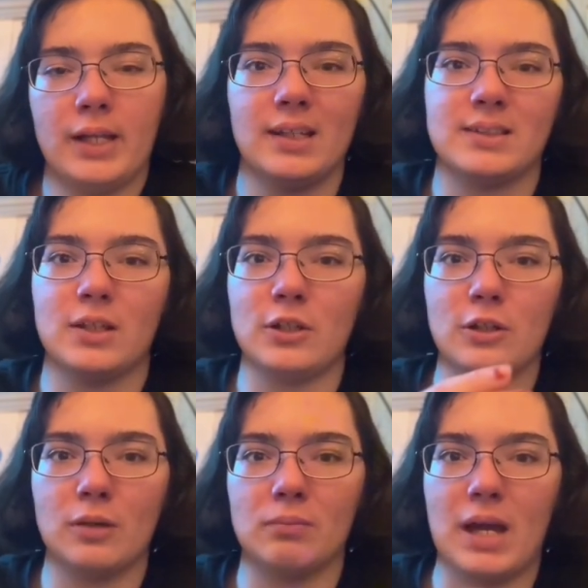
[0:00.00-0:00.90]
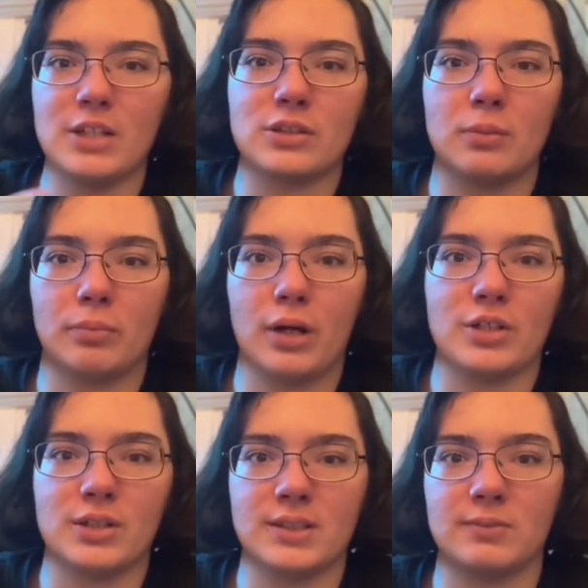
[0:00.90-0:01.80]
And so you can match the
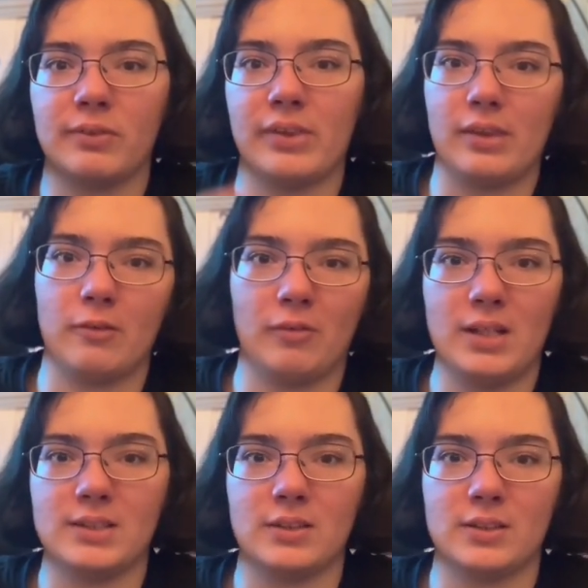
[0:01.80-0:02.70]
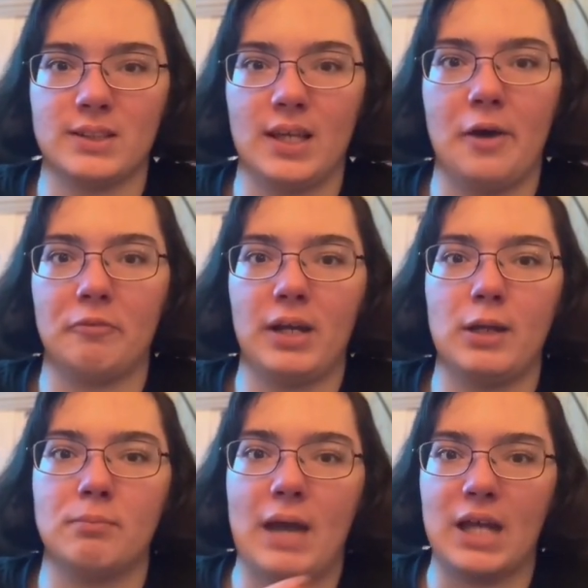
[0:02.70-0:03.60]
brushes with the eraser so that way
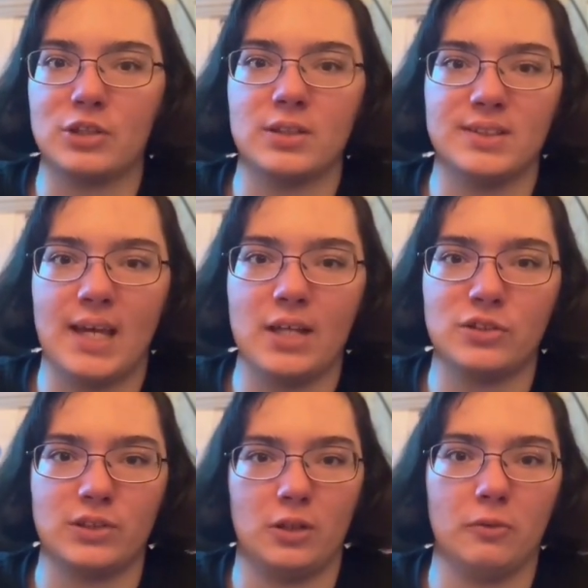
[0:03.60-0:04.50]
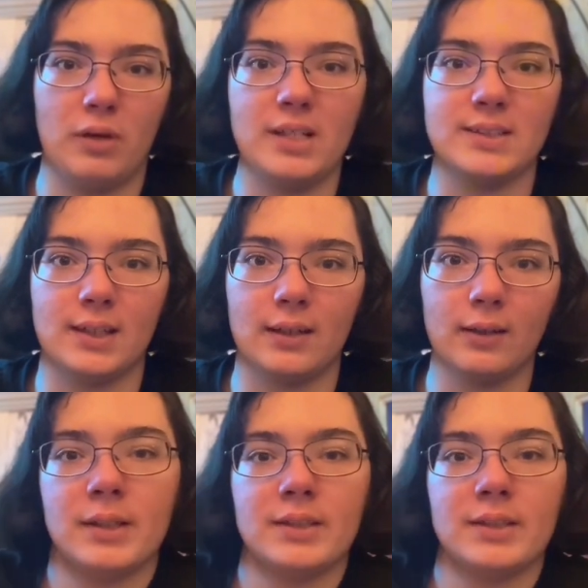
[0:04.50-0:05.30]
it matches as you're erasing.